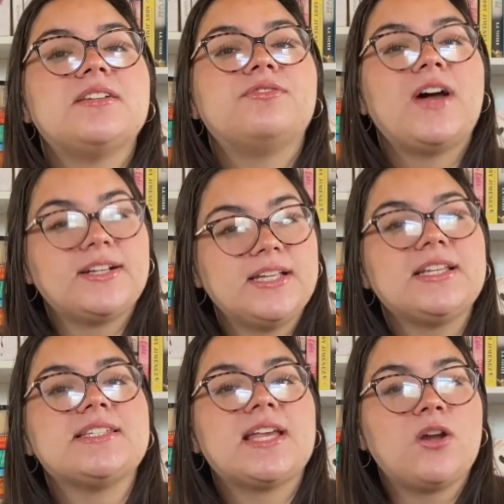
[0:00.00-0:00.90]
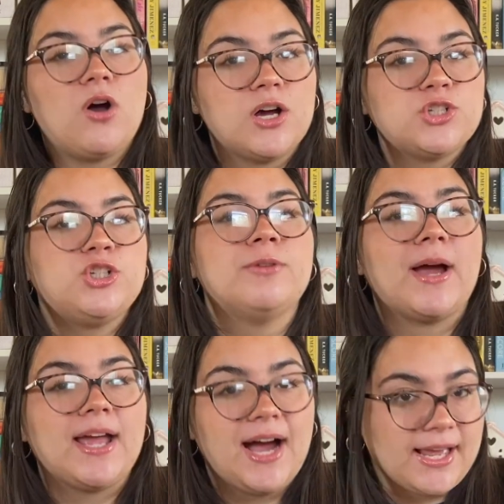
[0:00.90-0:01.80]
finally, let's get on to
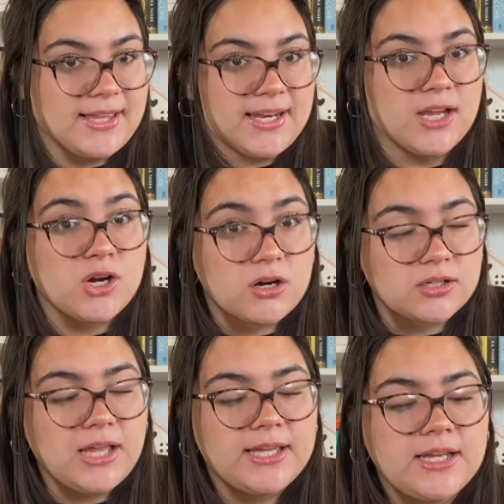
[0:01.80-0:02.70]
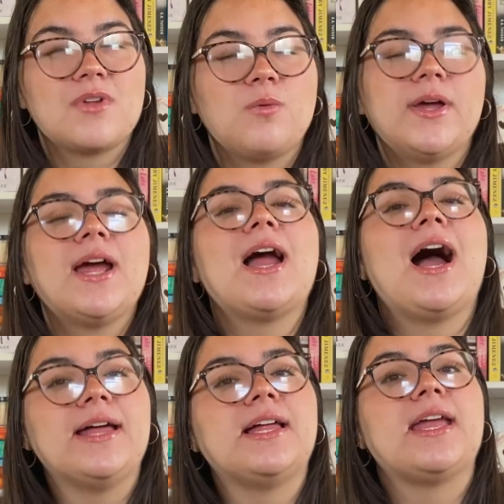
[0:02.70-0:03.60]
my highlighting and underlining. When I
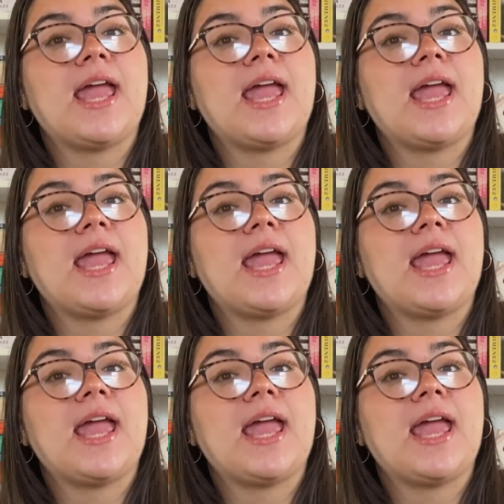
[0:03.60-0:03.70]
highlight